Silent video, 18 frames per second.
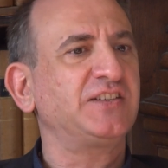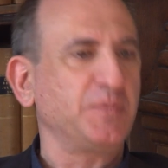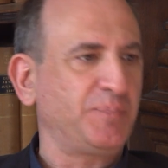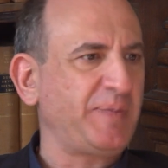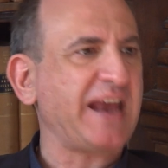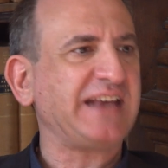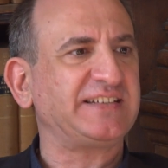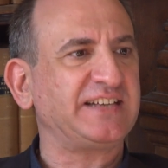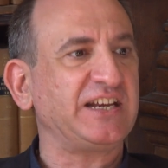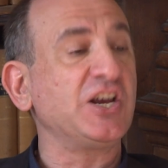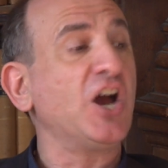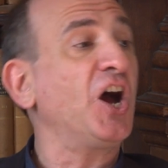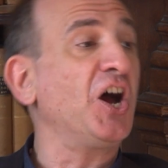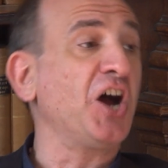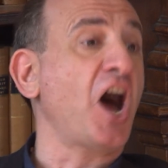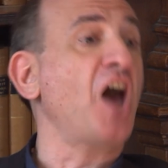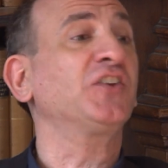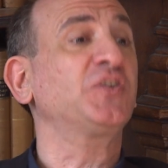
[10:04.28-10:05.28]
debating
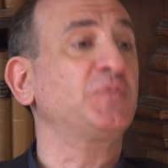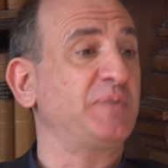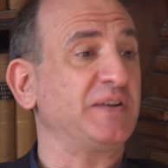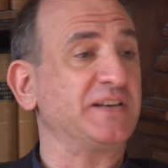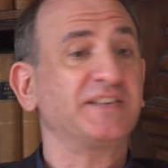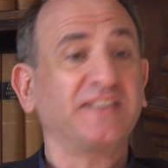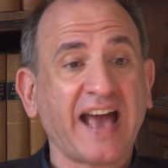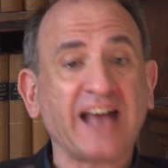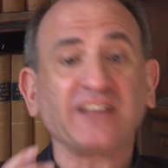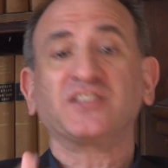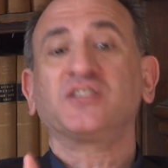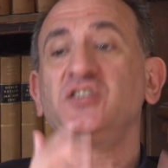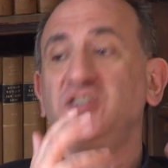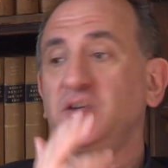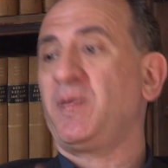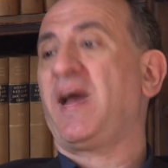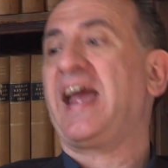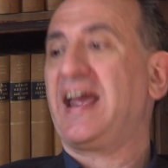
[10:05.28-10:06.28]
her husband. That's the
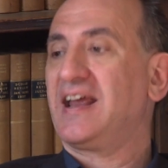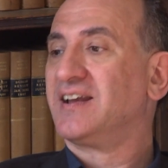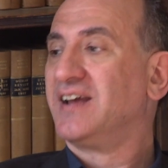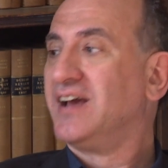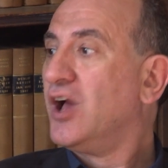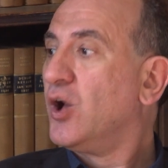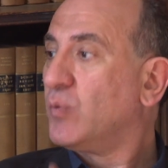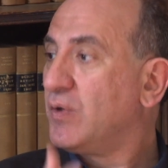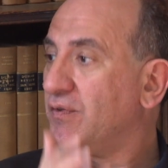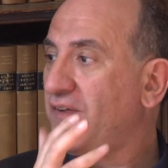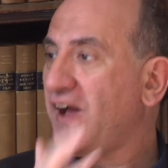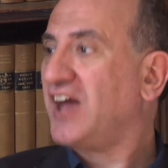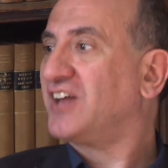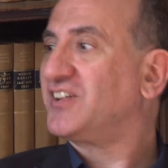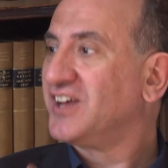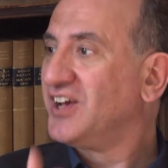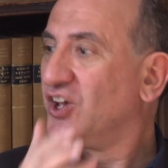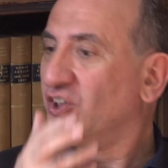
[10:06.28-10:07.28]
debate we've
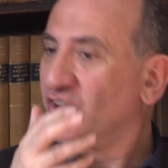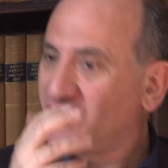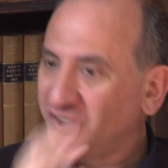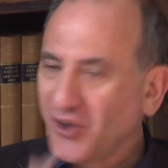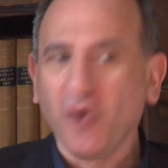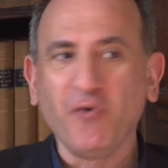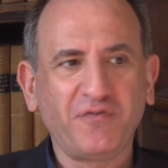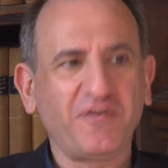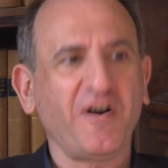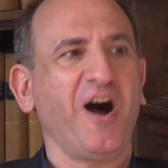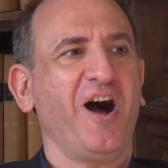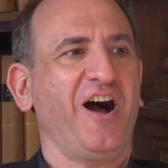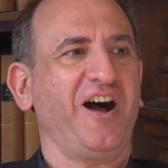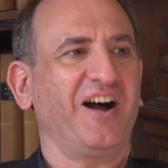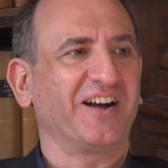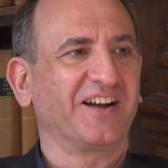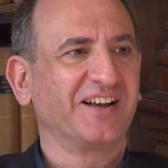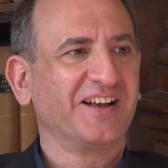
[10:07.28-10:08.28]
had so
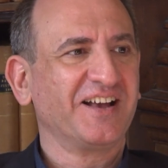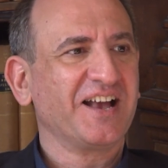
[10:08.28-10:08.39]
far.